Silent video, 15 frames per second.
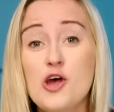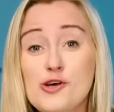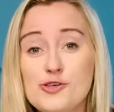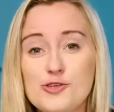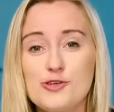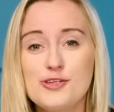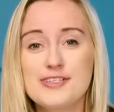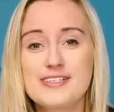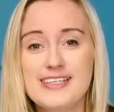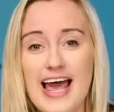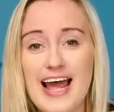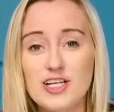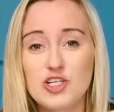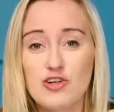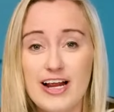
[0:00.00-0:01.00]
So does
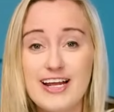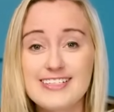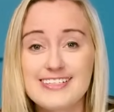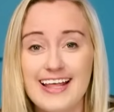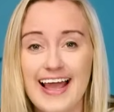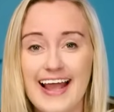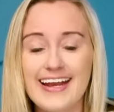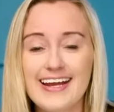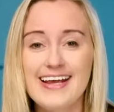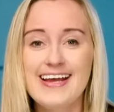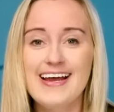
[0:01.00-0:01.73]
that translate